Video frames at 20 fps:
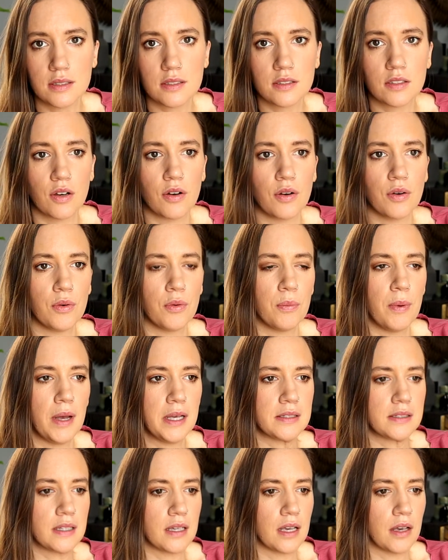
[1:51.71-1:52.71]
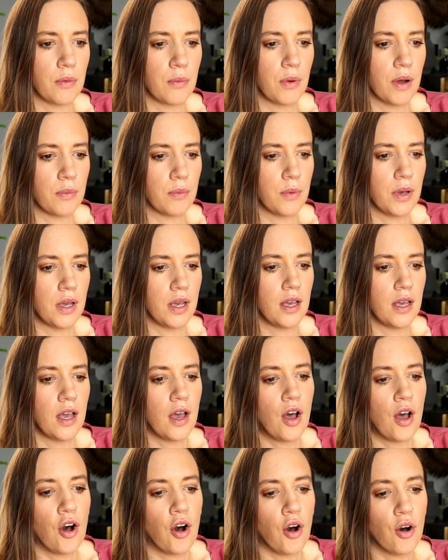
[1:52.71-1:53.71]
So basically, when we